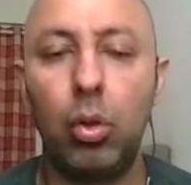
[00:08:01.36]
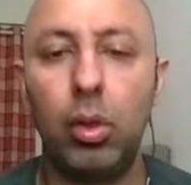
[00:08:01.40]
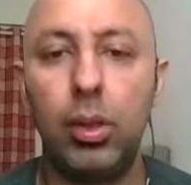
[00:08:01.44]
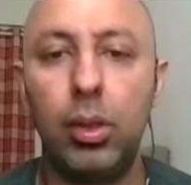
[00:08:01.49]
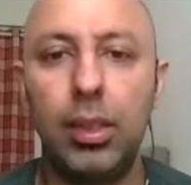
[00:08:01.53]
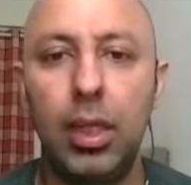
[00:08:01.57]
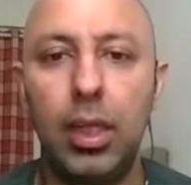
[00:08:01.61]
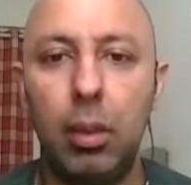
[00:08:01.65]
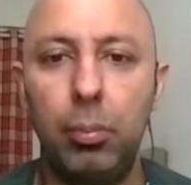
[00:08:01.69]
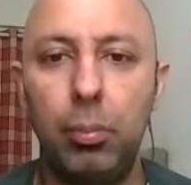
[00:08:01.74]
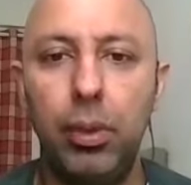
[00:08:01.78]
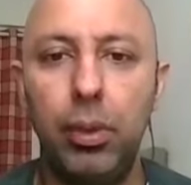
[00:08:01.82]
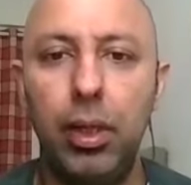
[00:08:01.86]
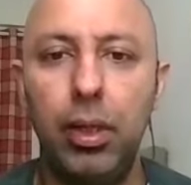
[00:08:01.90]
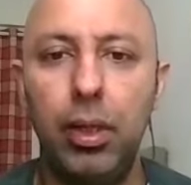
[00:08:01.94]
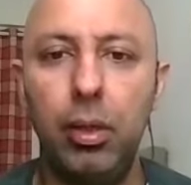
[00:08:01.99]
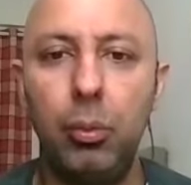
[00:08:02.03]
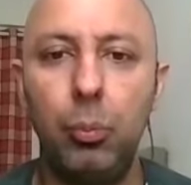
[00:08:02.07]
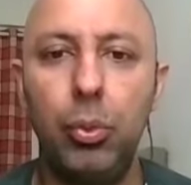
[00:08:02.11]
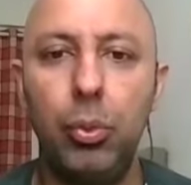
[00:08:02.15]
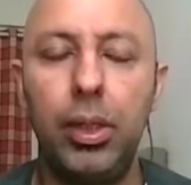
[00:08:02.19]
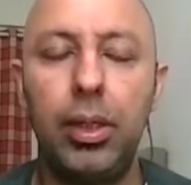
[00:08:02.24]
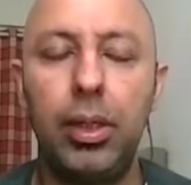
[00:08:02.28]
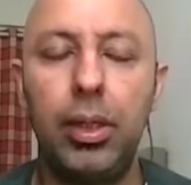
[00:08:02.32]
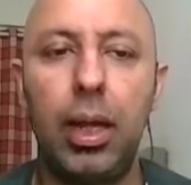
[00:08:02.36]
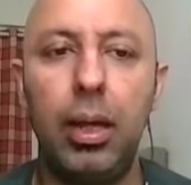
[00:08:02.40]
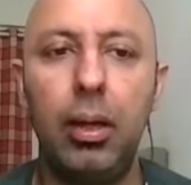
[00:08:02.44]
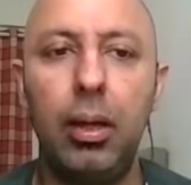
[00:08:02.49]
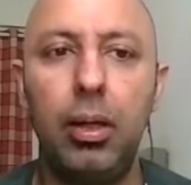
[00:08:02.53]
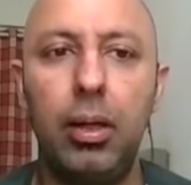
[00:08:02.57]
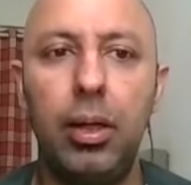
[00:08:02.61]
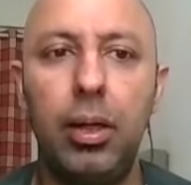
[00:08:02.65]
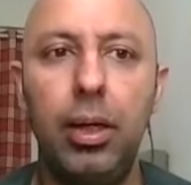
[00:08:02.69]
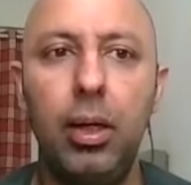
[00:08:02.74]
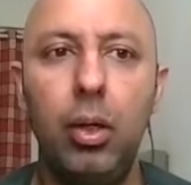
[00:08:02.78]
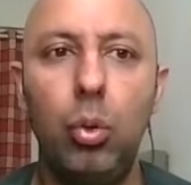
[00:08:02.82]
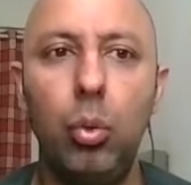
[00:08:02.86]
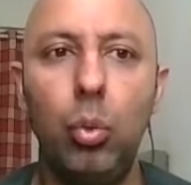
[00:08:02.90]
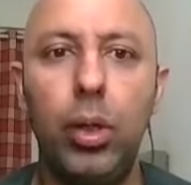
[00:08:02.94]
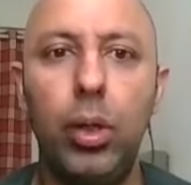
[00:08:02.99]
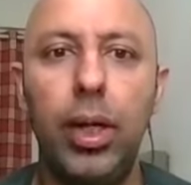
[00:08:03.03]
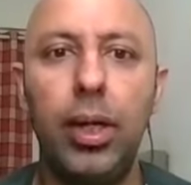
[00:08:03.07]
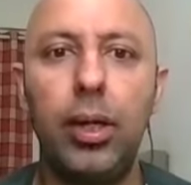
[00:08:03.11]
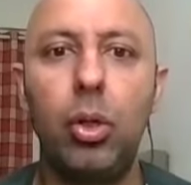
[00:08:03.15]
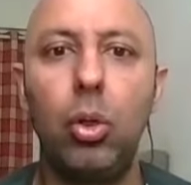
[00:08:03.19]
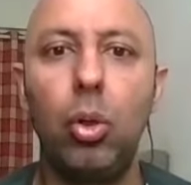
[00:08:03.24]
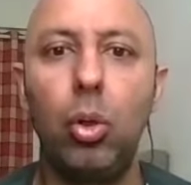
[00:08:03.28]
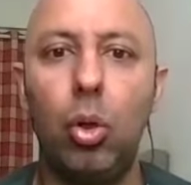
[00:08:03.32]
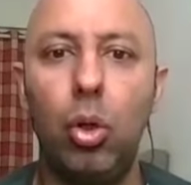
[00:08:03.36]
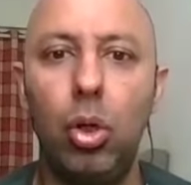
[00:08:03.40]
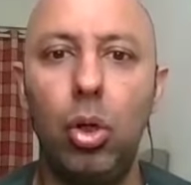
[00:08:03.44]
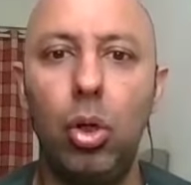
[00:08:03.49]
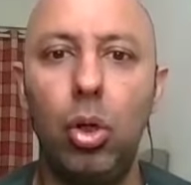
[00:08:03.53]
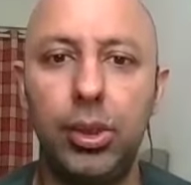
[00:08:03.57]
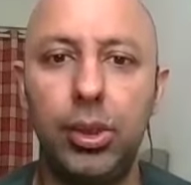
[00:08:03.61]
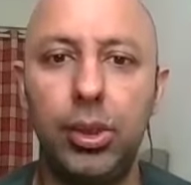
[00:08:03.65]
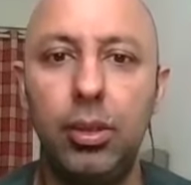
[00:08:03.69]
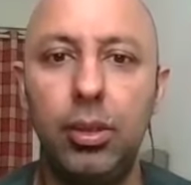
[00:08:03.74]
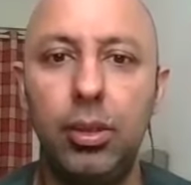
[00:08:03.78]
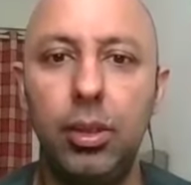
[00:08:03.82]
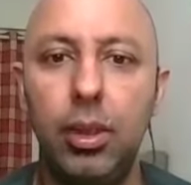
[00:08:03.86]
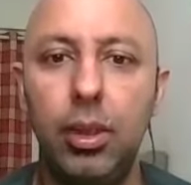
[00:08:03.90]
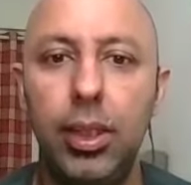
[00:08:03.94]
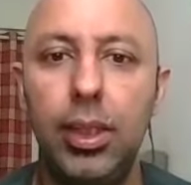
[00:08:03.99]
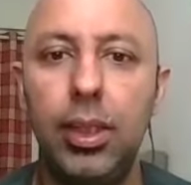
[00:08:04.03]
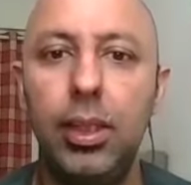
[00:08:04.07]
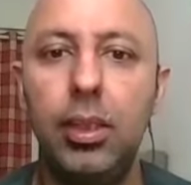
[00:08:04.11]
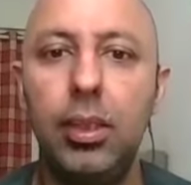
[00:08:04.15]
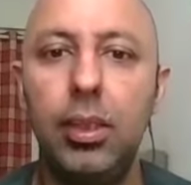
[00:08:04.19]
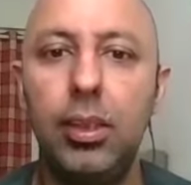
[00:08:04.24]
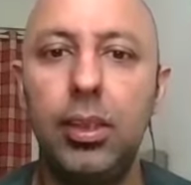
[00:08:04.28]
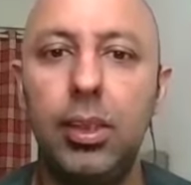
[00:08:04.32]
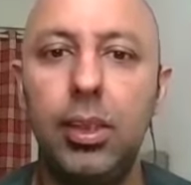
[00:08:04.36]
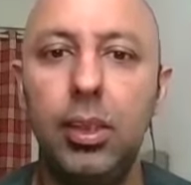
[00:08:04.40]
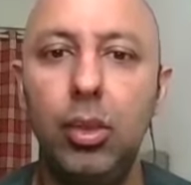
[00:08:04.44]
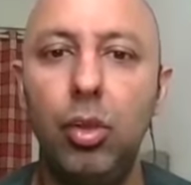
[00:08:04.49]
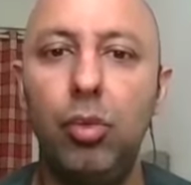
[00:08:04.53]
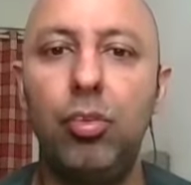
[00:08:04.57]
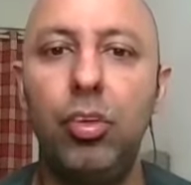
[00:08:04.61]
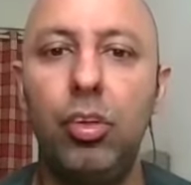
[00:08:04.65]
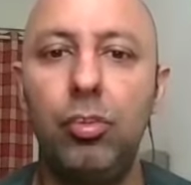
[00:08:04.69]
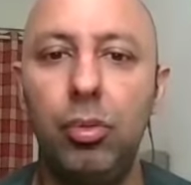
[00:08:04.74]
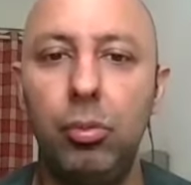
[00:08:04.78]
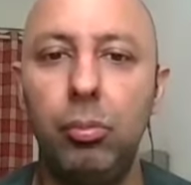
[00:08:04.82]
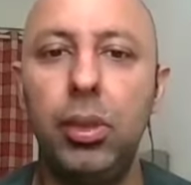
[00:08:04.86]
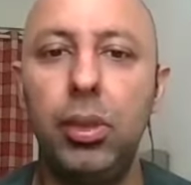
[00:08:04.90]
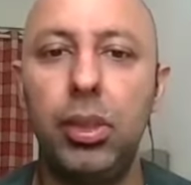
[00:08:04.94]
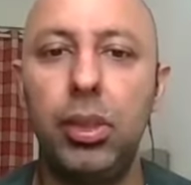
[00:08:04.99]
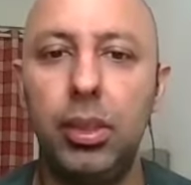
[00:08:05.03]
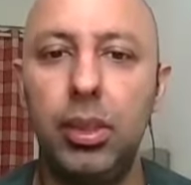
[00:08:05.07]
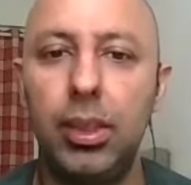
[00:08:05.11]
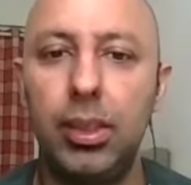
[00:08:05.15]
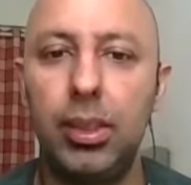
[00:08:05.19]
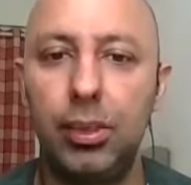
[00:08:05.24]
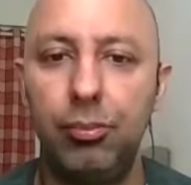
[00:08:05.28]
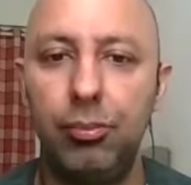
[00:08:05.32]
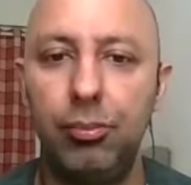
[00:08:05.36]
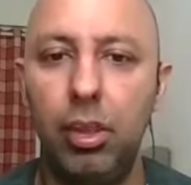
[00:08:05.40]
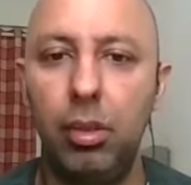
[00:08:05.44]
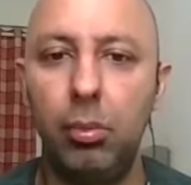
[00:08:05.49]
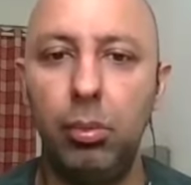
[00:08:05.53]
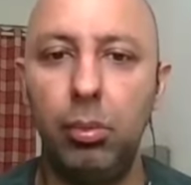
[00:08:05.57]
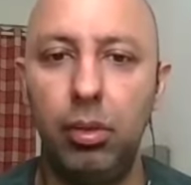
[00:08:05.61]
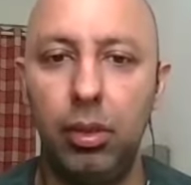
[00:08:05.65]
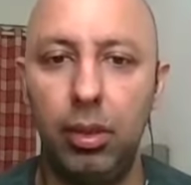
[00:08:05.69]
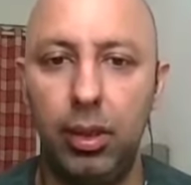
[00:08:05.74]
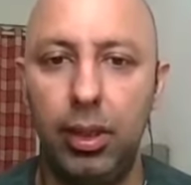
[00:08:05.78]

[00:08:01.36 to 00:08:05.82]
is happening, we tend to get lost in the sea of information that's available.